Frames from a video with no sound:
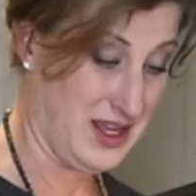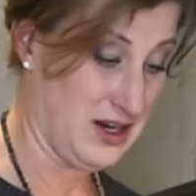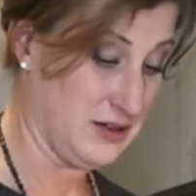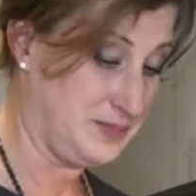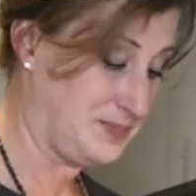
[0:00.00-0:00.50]

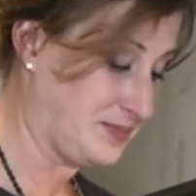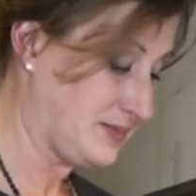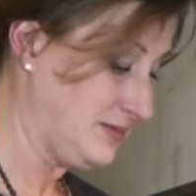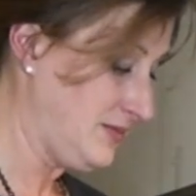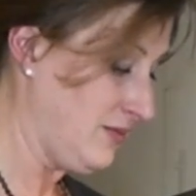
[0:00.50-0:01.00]
there.
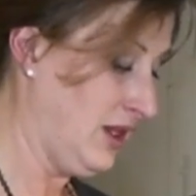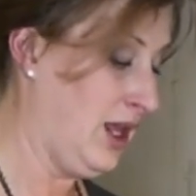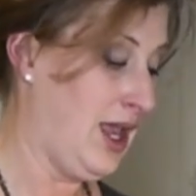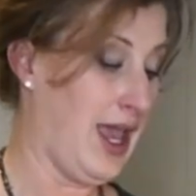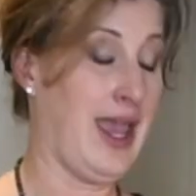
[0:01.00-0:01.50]

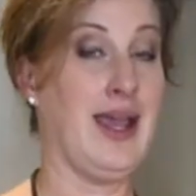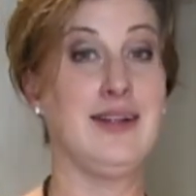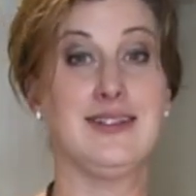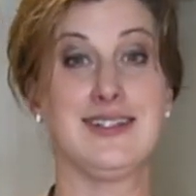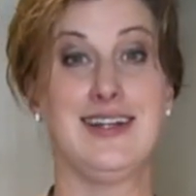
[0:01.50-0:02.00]

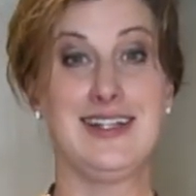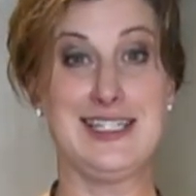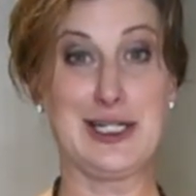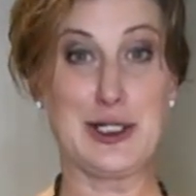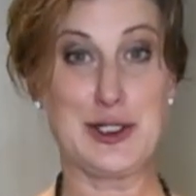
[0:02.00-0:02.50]
And
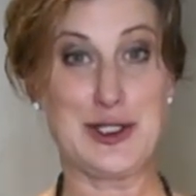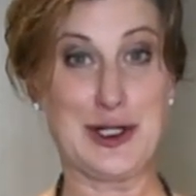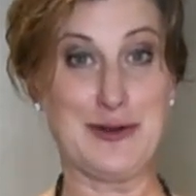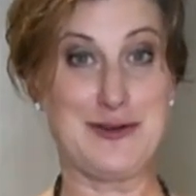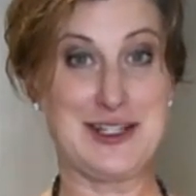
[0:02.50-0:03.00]
dinner's
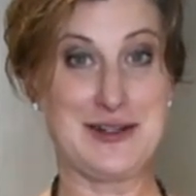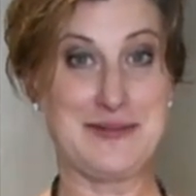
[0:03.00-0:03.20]
served.